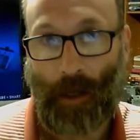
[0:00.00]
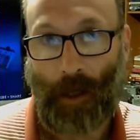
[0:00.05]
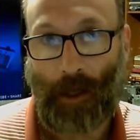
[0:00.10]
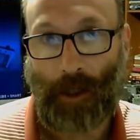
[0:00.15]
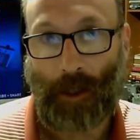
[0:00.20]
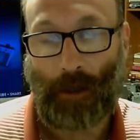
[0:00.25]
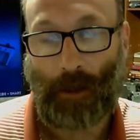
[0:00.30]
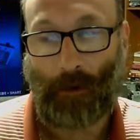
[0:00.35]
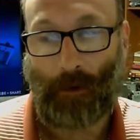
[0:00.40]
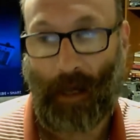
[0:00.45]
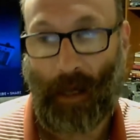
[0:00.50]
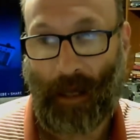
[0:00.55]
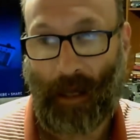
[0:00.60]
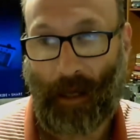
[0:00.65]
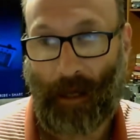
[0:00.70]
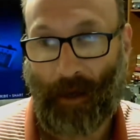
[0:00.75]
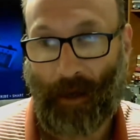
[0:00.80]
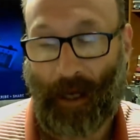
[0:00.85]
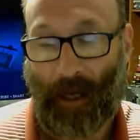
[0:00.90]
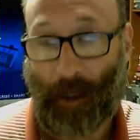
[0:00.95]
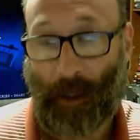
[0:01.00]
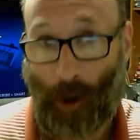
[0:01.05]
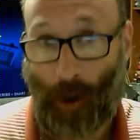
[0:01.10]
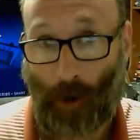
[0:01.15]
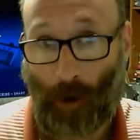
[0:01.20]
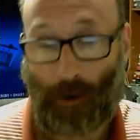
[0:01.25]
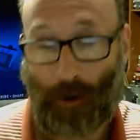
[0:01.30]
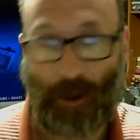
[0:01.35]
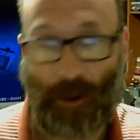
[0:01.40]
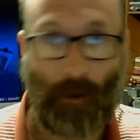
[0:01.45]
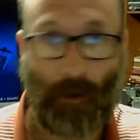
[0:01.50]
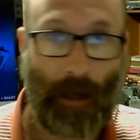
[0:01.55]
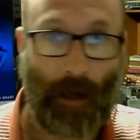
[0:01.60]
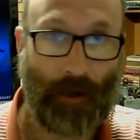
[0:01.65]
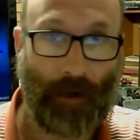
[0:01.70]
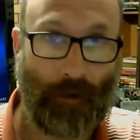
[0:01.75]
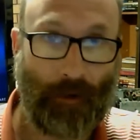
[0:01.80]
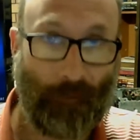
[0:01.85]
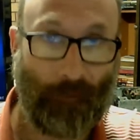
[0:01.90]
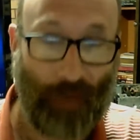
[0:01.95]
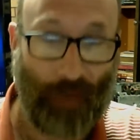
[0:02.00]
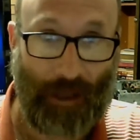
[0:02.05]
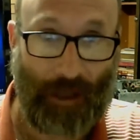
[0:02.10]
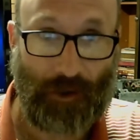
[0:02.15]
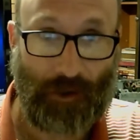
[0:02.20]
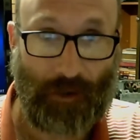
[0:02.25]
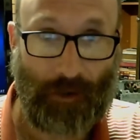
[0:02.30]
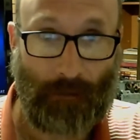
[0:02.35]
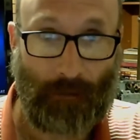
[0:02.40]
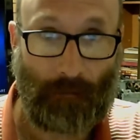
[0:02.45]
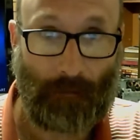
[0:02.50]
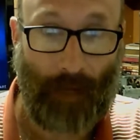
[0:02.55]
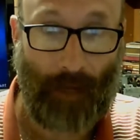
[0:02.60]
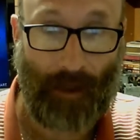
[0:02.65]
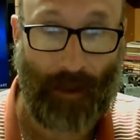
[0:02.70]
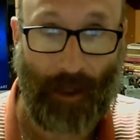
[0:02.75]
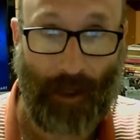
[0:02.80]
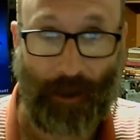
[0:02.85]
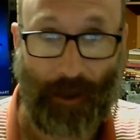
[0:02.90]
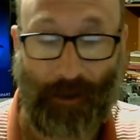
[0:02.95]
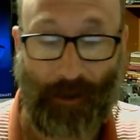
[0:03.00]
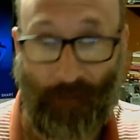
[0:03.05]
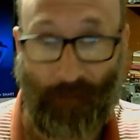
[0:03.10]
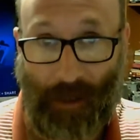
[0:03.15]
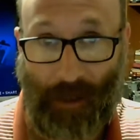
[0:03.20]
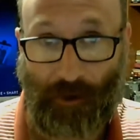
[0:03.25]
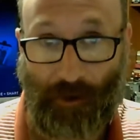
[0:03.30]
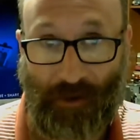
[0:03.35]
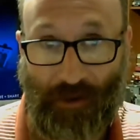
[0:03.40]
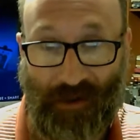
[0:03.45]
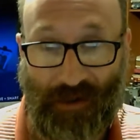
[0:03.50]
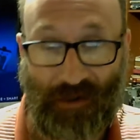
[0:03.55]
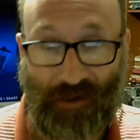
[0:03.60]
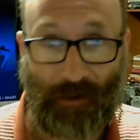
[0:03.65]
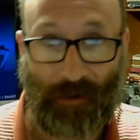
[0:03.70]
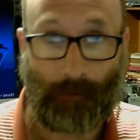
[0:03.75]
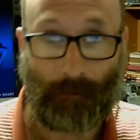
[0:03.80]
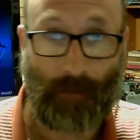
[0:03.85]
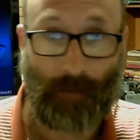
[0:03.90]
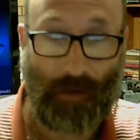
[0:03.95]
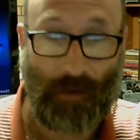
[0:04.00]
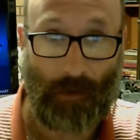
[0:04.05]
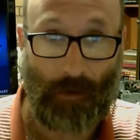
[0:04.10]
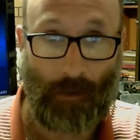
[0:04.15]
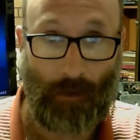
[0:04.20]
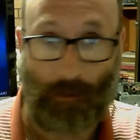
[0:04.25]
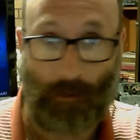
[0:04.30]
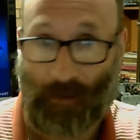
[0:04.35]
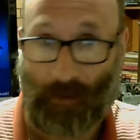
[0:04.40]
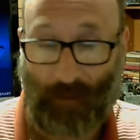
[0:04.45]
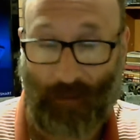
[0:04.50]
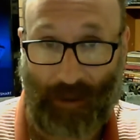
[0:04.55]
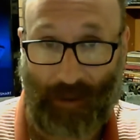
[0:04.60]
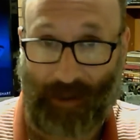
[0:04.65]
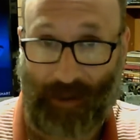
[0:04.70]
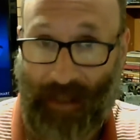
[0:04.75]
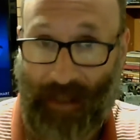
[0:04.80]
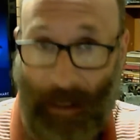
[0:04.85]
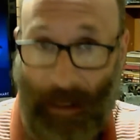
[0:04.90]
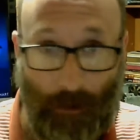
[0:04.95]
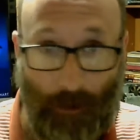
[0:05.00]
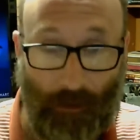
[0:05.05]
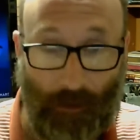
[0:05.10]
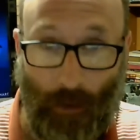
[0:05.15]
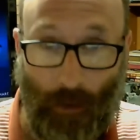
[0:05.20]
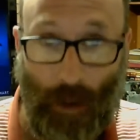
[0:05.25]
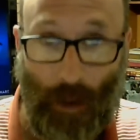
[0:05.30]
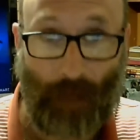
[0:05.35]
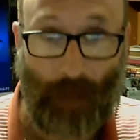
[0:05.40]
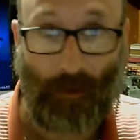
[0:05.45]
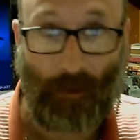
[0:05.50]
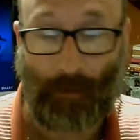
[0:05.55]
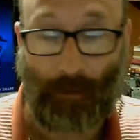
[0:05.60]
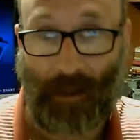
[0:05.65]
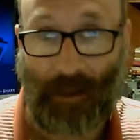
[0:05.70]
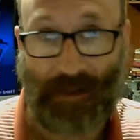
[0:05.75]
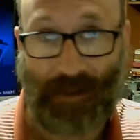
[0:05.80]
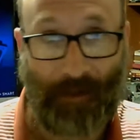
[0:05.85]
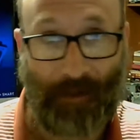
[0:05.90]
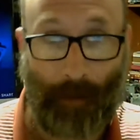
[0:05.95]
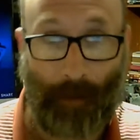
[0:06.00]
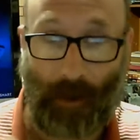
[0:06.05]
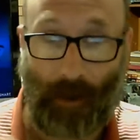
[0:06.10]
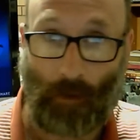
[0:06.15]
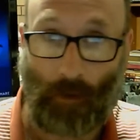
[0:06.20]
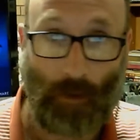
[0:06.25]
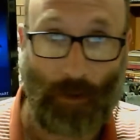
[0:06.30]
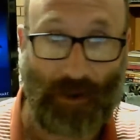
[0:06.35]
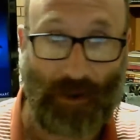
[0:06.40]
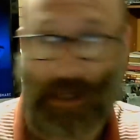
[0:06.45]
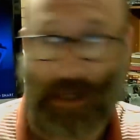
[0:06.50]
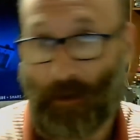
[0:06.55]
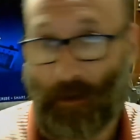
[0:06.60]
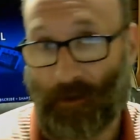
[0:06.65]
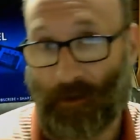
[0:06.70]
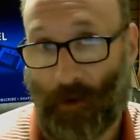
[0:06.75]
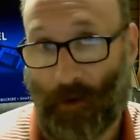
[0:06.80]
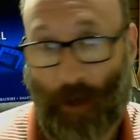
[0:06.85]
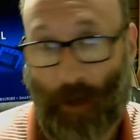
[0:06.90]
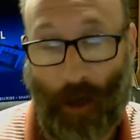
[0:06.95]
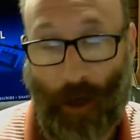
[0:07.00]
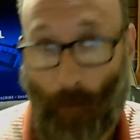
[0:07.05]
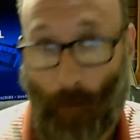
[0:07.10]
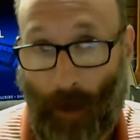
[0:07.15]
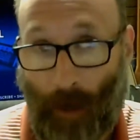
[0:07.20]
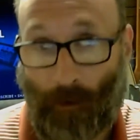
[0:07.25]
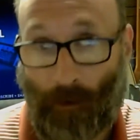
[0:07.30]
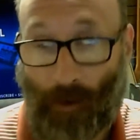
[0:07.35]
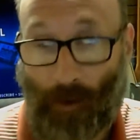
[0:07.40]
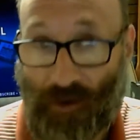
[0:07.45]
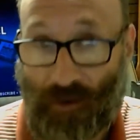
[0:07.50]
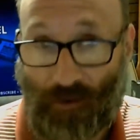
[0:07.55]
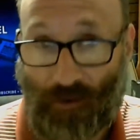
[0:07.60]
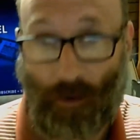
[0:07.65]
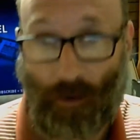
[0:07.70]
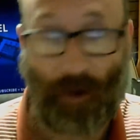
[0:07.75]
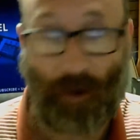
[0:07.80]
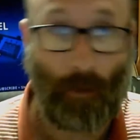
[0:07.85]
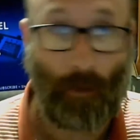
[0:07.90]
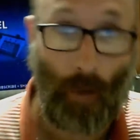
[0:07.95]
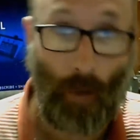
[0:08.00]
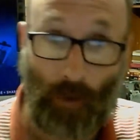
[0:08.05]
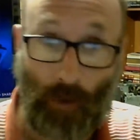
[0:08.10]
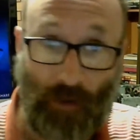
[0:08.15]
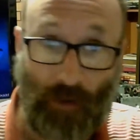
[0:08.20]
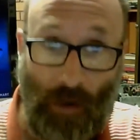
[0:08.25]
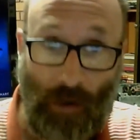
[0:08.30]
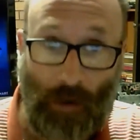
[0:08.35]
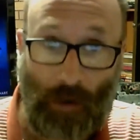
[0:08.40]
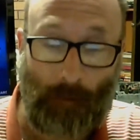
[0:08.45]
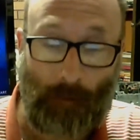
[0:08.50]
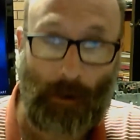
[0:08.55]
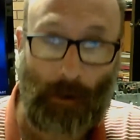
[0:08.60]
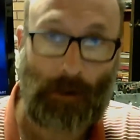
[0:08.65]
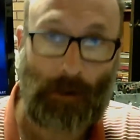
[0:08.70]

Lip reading: You had a yoke, you had a magnetic deflection system to deflect the colors all over the place, depending on which color's got to go where on the screen at what time.